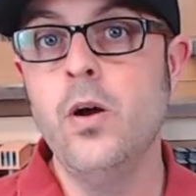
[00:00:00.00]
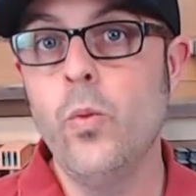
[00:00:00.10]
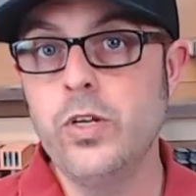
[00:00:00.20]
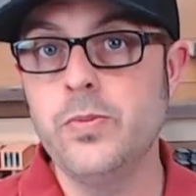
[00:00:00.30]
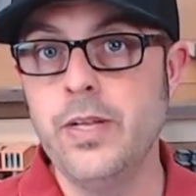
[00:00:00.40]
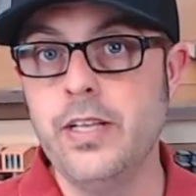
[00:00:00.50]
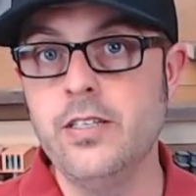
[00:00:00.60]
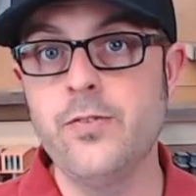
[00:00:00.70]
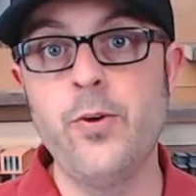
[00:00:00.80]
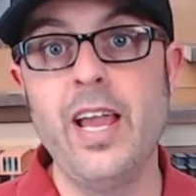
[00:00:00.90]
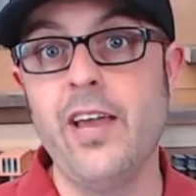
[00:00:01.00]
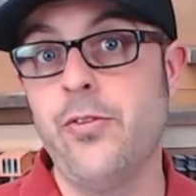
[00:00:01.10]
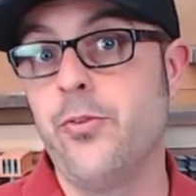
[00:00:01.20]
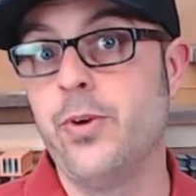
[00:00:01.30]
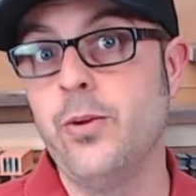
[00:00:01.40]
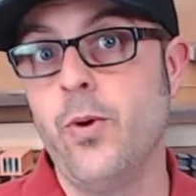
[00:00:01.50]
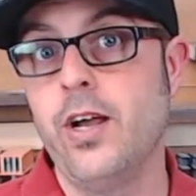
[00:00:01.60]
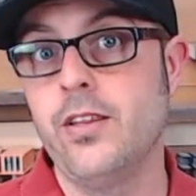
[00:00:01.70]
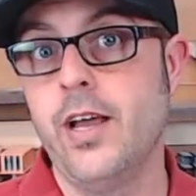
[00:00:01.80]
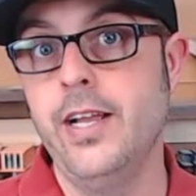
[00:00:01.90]
which means if we had
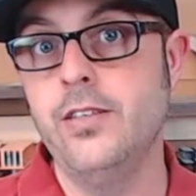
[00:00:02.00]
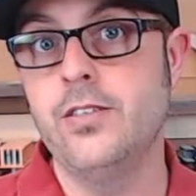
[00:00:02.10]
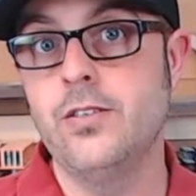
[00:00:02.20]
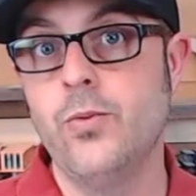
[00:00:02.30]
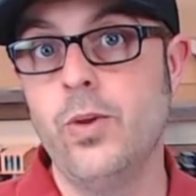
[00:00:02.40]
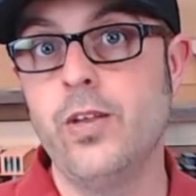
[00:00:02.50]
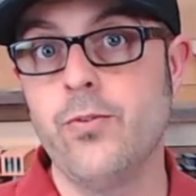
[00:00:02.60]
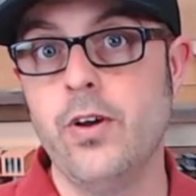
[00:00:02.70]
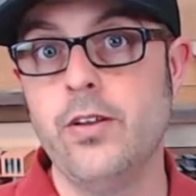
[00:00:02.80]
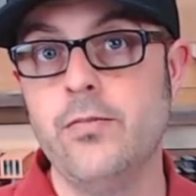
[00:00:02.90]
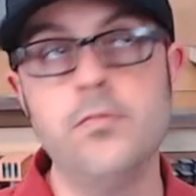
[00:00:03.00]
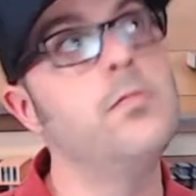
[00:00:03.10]
3-watt lights, we can run